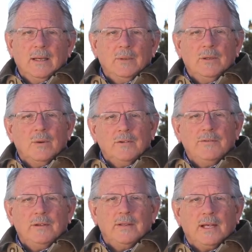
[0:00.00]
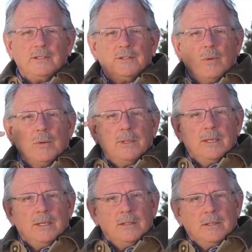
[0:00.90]
We don't want to feel that, so we
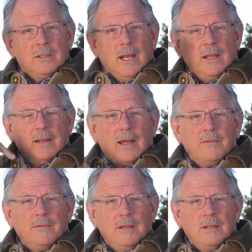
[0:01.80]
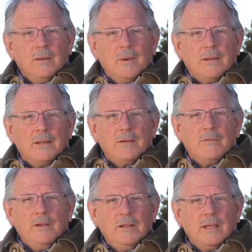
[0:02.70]
begin to take that feeling rather than
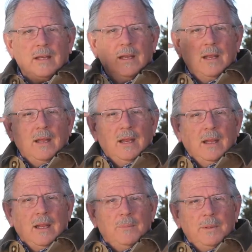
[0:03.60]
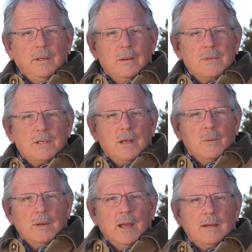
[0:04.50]
feeling it. It becomes a
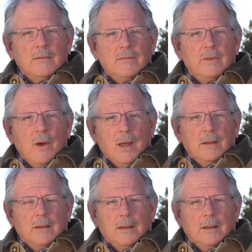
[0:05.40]
reactive thought.